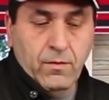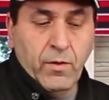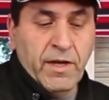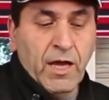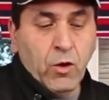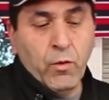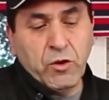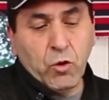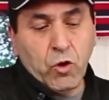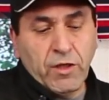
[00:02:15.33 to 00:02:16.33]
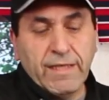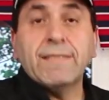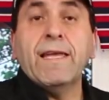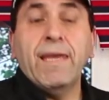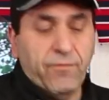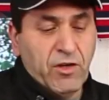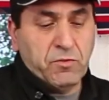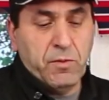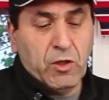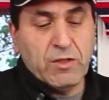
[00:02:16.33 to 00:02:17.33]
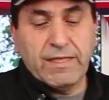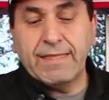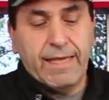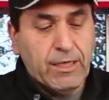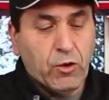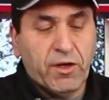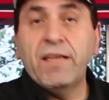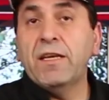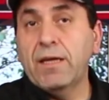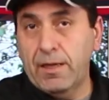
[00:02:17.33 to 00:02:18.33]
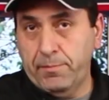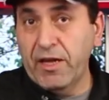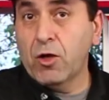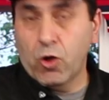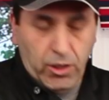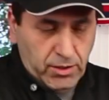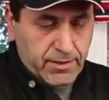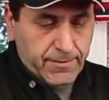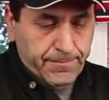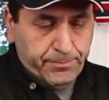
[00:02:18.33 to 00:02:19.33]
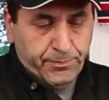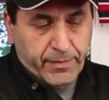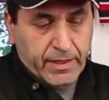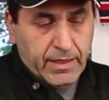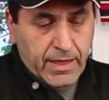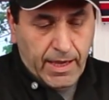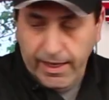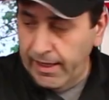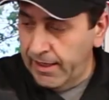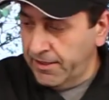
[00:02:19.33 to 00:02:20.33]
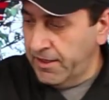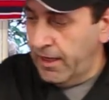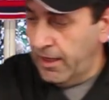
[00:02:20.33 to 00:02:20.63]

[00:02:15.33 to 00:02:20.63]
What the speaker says: We're not going to cook the steak first because the steak already pre-cooked. And